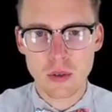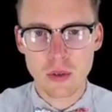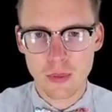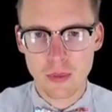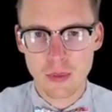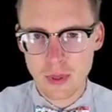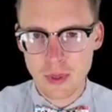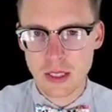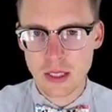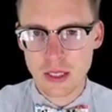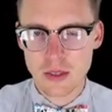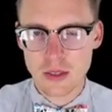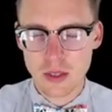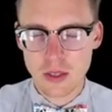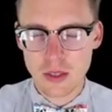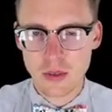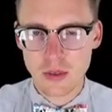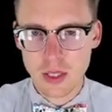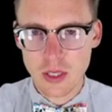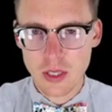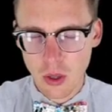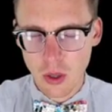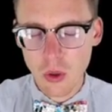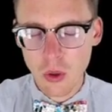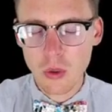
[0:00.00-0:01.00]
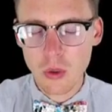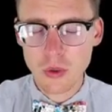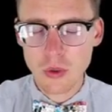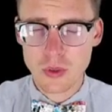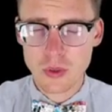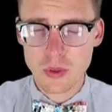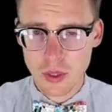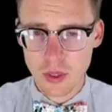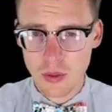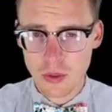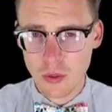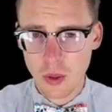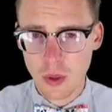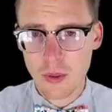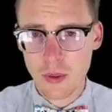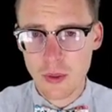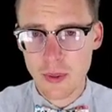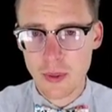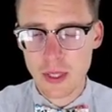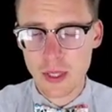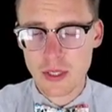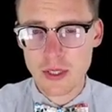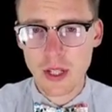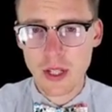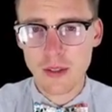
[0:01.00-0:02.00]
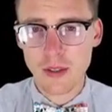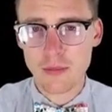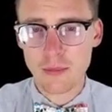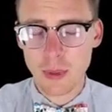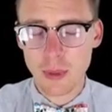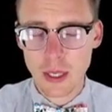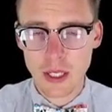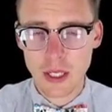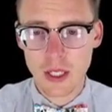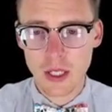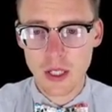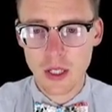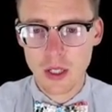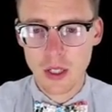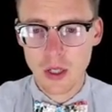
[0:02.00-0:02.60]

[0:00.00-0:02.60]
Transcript: I mean, so it holds quite a bit of stuff, but